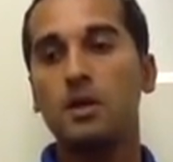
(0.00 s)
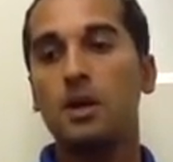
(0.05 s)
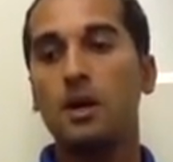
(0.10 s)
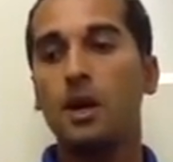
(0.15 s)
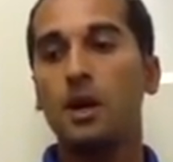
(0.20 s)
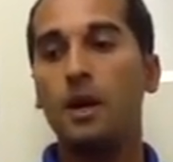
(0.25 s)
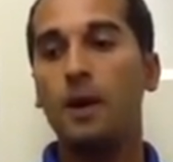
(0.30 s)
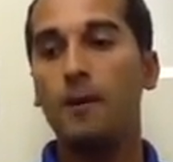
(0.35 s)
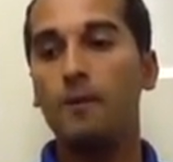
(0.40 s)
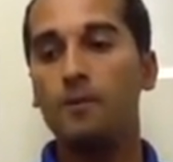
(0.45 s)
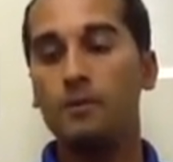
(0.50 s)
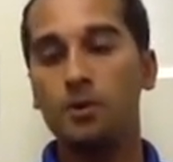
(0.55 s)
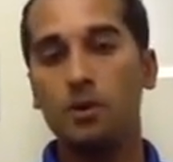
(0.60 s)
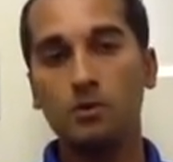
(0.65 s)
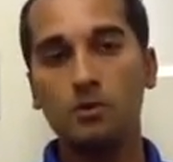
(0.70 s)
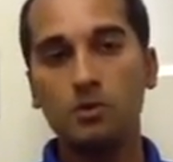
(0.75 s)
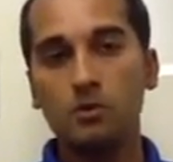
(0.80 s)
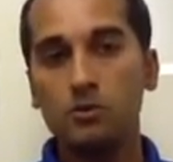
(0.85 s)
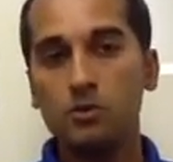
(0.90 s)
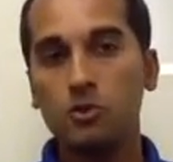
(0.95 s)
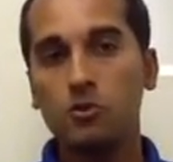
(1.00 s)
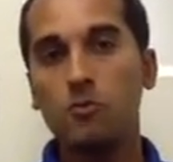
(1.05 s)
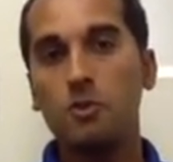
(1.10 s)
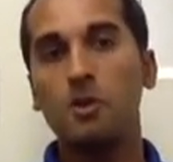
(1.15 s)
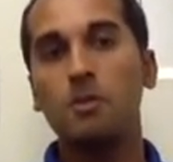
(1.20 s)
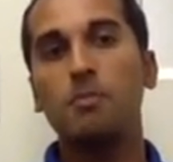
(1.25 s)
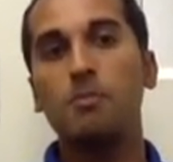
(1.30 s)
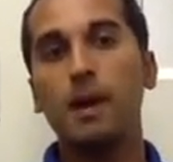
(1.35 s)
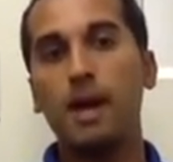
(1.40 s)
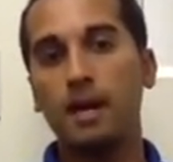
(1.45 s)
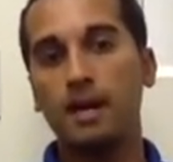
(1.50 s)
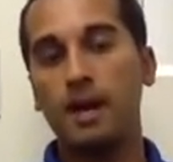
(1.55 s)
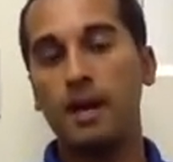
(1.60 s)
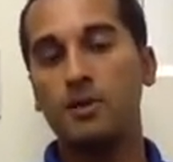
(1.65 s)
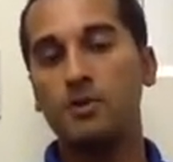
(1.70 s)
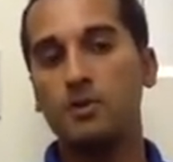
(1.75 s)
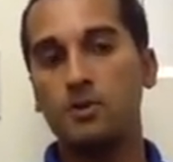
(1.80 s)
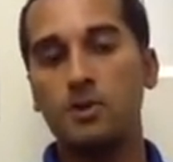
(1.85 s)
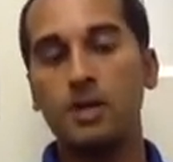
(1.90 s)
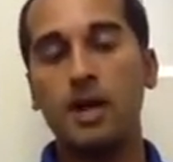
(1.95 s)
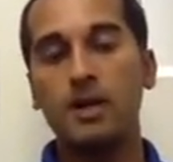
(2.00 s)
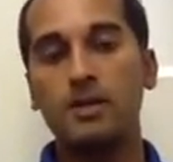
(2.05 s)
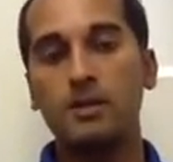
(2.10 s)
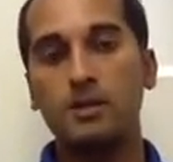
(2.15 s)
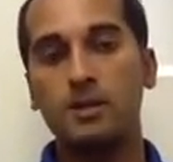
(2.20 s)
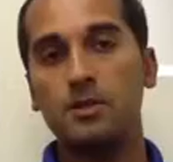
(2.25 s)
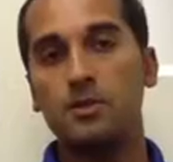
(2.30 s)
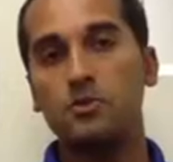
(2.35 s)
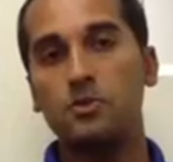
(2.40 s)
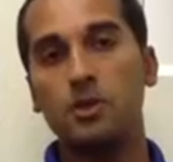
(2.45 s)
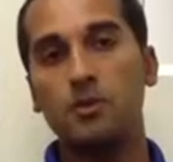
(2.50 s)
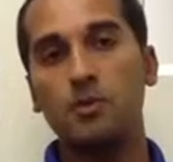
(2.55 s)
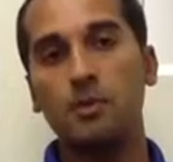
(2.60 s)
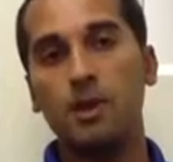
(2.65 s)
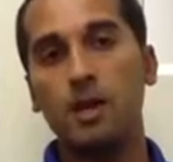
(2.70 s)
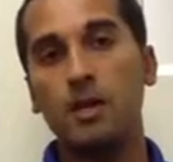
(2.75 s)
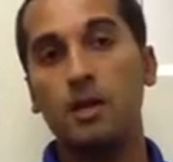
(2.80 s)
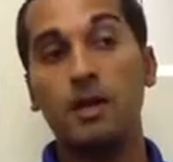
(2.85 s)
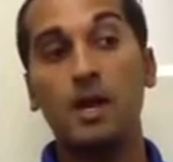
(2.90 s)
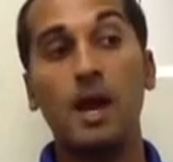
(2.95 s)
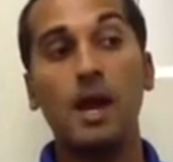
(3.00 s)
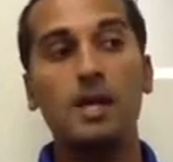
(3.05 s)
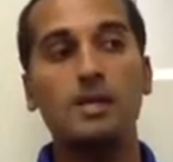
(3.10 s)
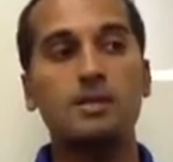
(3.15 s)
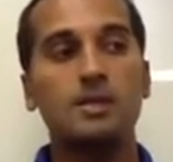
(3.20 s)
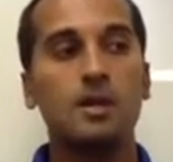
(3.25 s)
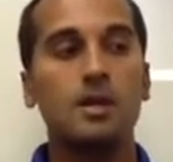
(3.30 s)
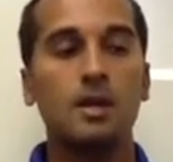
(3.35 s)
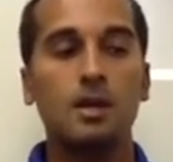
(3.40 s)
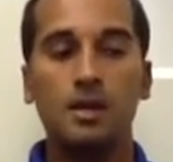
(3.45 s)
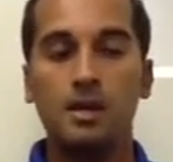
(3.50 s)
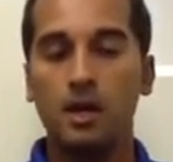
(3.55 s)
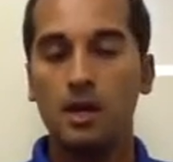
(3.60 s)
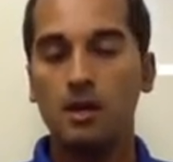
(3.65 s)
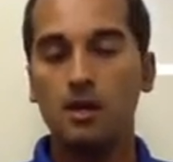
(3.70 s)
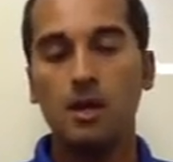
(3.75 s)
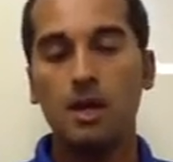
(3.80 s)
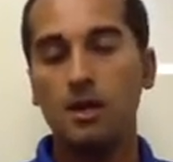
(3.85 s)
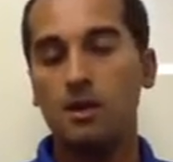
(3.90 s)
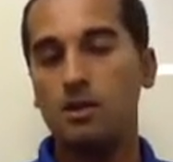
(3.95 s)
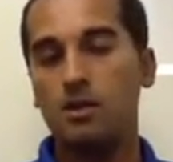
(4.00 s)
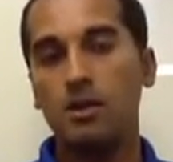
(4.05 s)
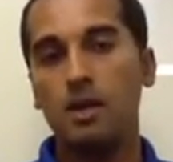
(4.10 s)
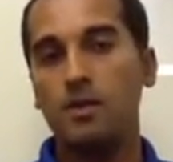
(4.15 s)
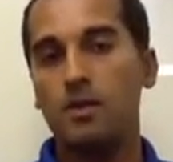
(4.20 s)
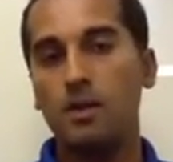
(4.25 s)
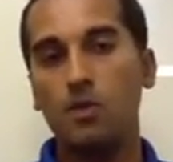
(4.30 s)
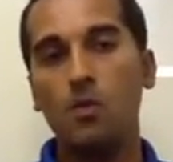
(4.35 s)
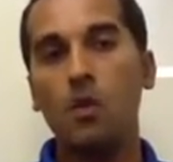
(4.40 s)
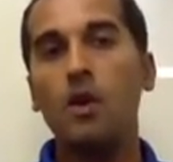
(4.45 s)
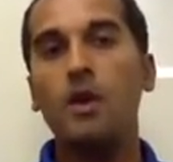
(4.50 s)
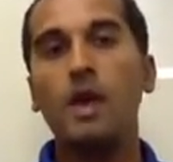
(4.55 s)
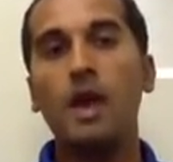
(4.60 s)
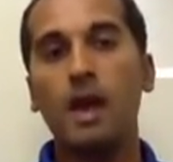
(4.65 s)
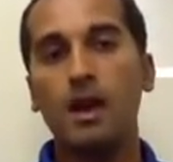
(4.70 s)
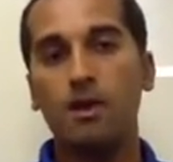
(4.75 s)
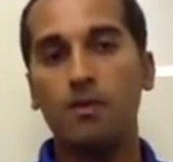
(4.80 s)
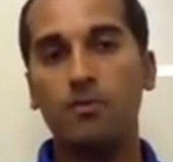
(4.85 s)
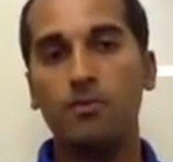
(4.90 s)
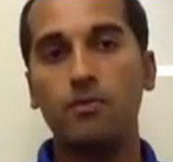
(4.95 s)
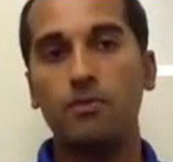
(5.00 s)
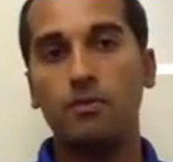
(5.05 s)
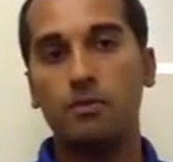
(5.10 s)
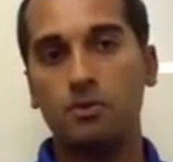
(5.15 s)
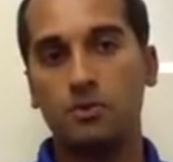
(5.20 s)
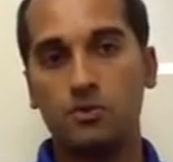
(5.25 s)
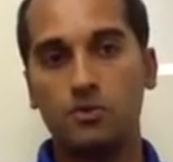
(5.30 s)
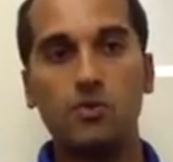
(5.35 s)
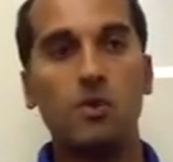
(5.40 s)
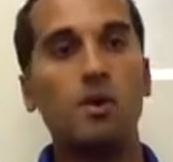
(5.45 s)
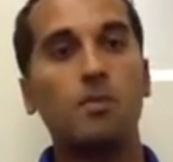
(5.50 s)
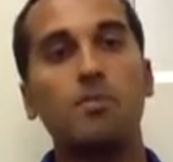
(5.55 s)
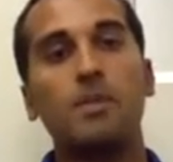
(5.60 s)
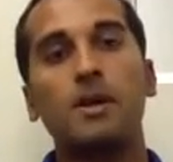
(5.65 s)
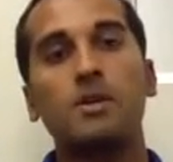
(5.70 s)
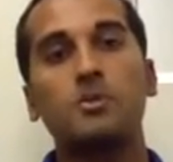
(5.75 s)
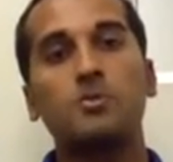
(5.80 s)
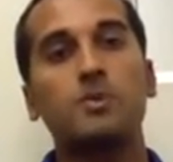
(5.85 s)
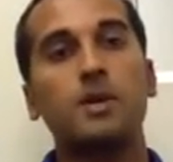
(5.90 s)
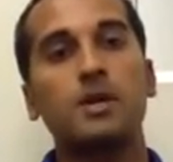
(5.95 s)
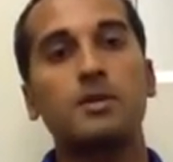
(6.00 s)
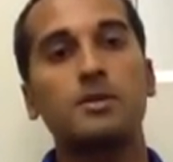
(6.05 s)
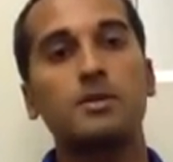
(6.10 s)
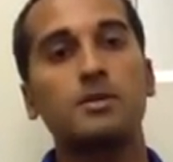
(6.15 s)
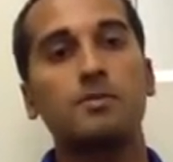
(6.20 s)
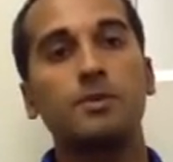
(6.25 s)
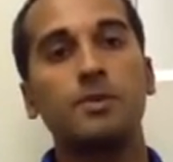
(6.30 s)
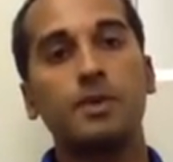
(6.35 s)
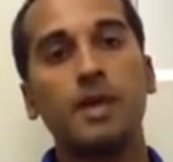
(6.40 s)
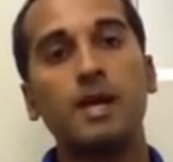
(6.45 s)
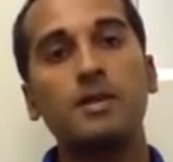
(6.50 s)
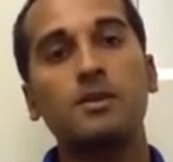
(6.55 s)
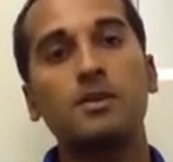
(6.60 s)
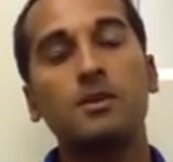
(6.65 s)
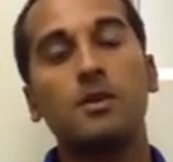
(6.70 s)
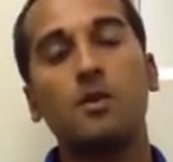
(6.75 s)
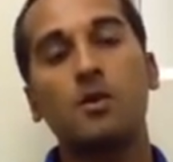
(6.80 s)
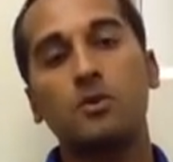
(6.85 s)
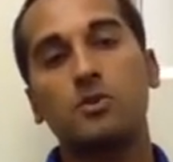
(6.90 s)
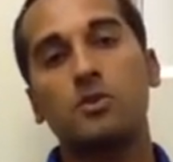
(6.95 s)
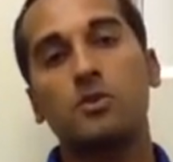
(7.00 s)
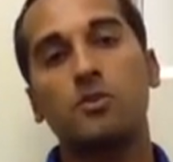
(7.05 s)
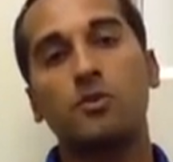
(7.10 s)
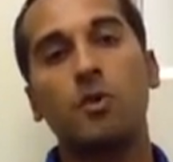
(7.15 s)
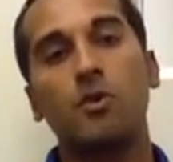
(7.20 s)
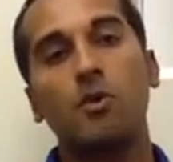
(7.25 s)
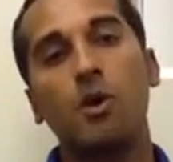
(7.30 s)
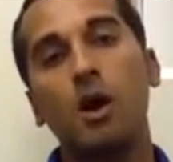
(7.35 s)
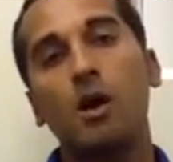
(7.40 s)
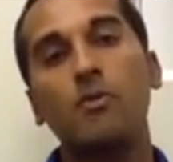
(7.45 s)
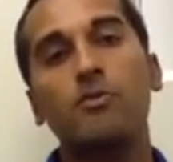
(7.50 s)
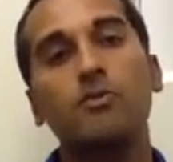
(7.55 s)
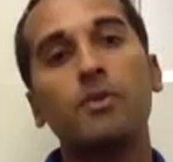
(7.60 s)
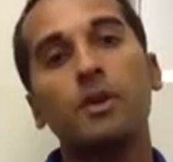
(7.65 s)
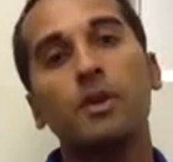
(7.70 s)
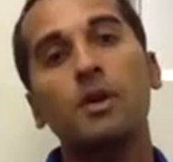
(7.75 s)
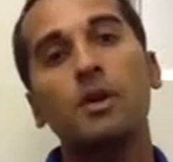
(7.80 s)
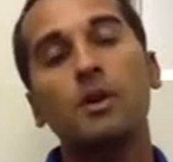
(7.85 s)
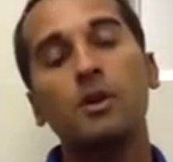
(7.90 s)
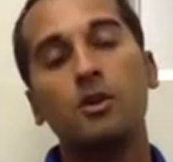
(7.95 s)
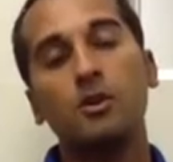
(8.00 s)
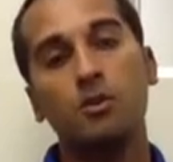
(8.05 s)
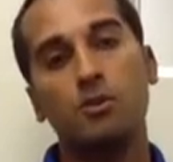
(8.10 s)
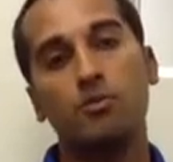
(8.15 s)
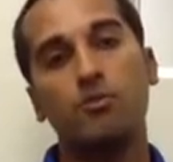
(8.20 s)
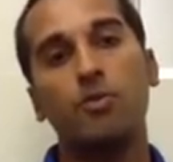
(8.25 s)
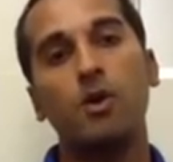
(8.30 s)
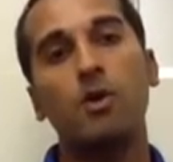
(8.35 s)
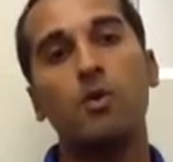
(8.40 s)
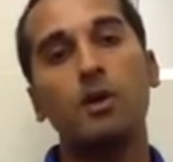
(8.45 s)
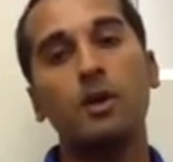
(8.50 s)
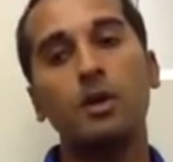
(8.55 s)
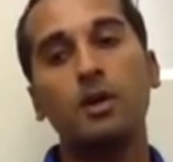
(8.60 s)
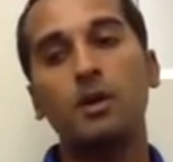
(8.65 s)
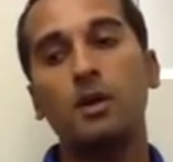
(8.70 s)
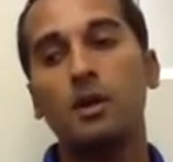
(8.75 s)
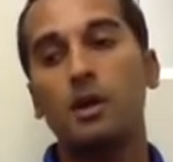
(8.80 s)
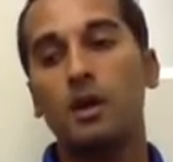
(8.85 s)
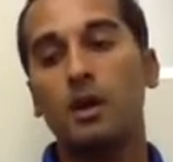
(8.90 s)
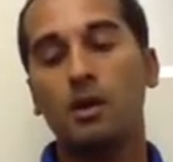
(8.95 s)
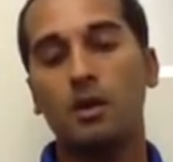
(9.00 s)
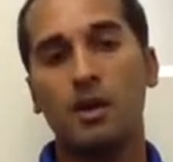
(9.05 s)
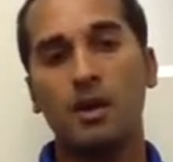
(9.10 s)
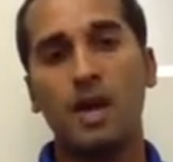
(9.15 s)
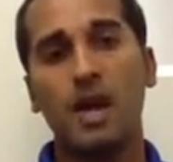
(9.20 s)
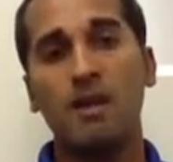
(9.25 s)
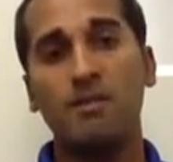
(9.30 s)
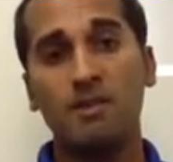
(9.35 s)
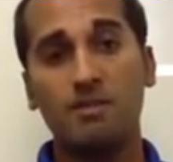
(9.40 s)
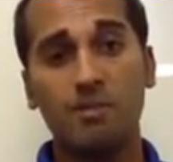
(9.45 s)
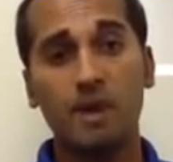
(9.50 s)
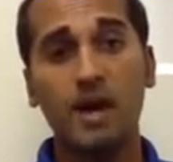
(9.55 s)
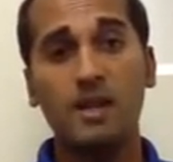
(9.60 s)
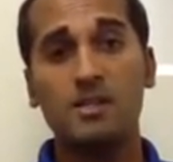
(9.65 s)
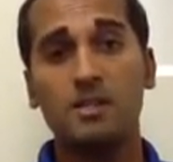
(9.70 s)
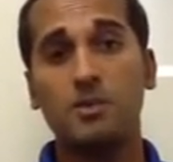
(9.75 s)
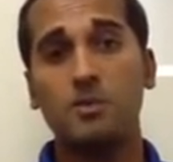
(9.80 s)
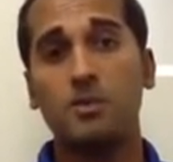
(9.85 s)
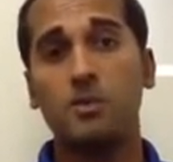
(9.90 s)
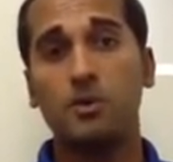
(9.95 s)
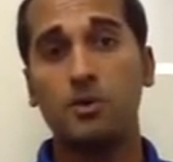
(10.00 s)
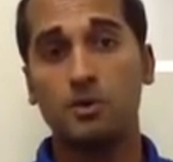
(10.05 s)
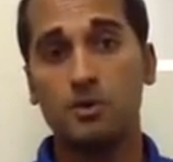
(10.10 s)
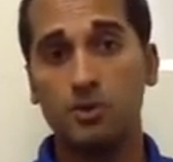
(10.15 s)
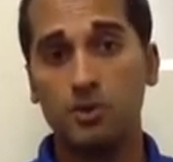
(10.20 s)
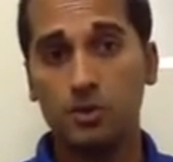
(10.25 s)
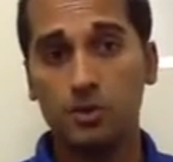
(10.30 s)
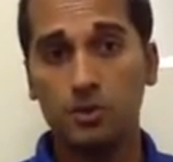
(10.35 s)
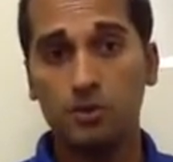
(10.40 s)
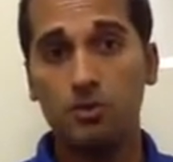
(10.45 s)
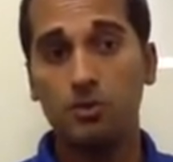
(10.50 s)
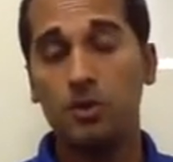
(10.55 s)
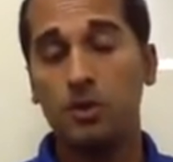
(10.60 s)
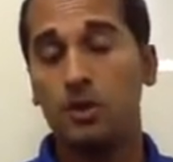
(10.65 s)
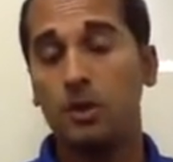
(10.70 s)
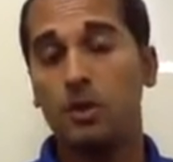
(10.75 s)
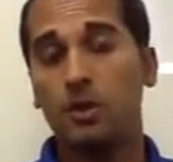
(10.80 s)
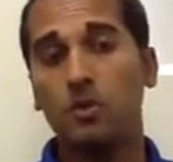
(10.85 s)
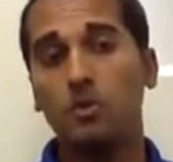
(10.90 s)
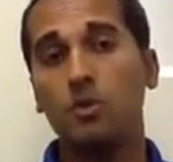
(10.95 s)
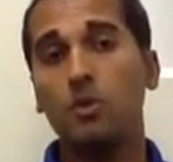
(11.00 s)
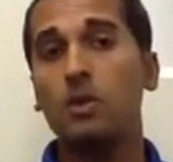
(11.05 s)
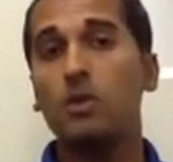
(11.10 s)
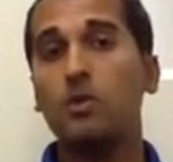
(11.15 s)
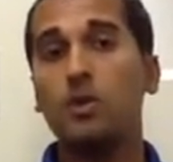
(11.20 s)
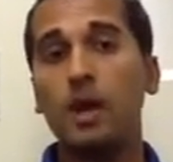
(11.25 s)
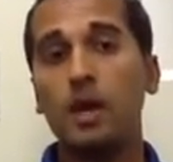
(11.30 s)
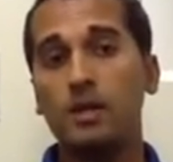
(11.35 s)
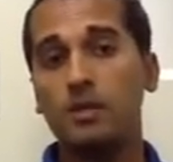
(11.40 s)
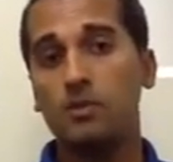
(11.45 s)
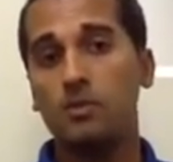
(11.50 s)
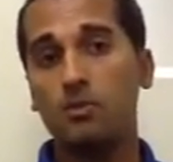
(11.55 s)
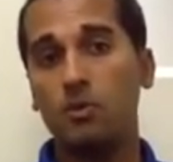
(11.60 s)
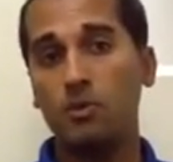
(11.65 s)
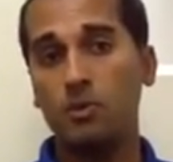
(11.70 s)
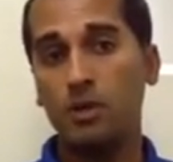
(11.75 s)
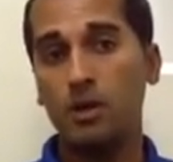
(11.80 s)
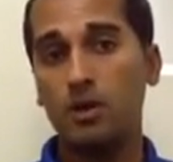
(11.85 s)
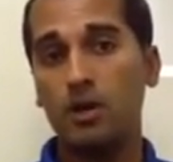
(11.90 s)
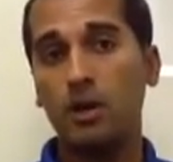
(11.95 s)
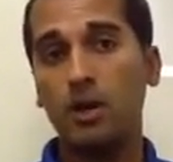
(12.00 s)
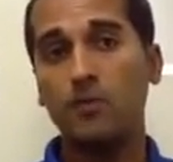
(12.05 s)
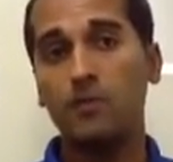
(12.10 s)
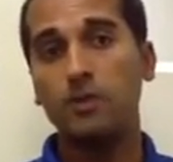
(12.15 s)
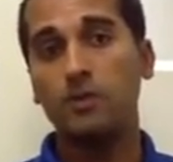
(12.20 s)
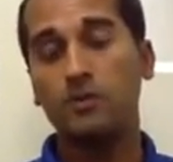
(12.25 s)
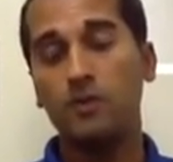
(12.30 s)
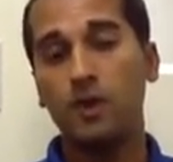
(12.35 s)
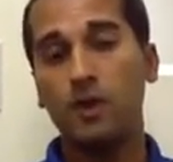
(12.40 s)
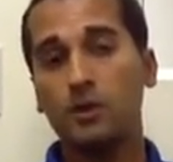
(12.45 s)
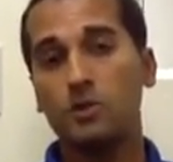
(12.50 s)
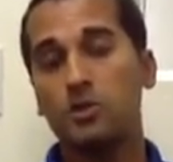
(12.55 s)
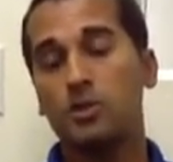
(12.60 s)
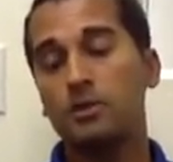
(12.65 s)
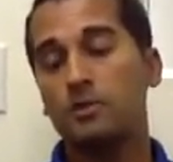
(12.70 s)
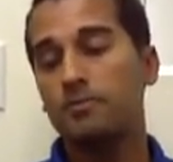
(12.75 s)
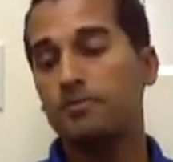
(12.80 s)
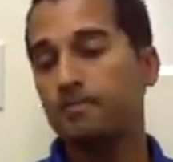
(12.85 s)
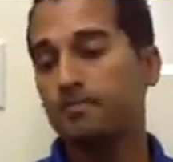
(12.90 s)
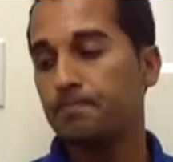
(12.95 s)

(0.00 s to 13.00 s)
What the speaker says: Don't do too many pec exercises at the gym. A lot of guys, and they want to have strong bench presses, but that's going to also throw off your throwing. A lot of heavy bicep curls too will create some rotator cuff dysfunction.